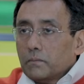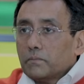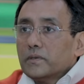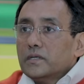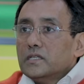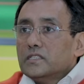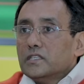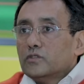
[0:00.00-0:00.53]

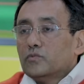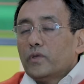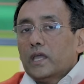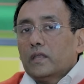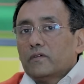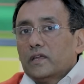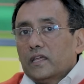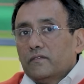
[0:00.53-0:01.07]
companies is
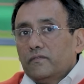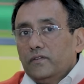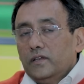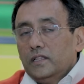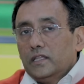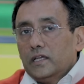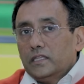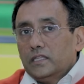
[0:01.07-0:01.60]
where I
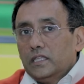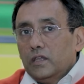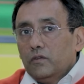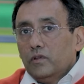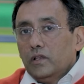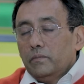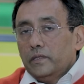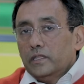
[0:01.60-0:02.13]
feel that they
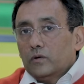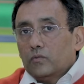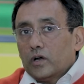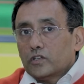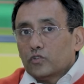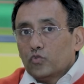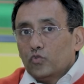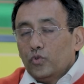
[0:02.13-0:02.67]
will be the
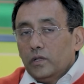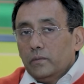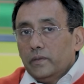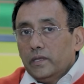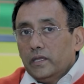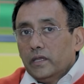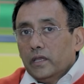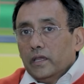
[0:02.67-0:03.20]
one who will
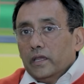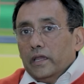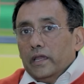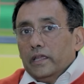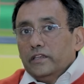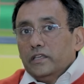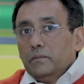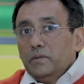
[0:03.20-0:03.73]
be
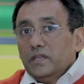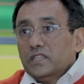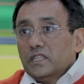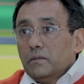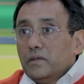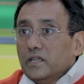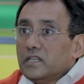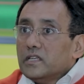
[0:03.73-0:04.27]
reaping
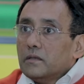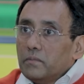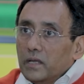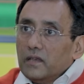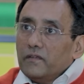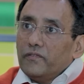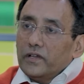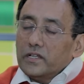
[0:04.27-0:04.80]
the immediate
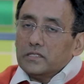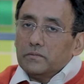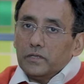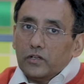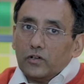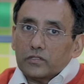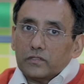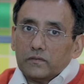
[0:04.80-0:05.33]
benefits,
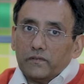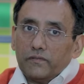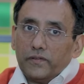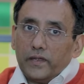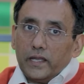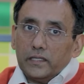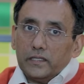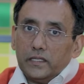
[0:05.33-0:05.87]
because of the
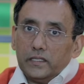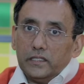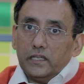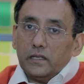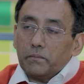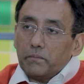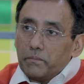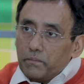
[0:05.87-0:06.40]
fact that their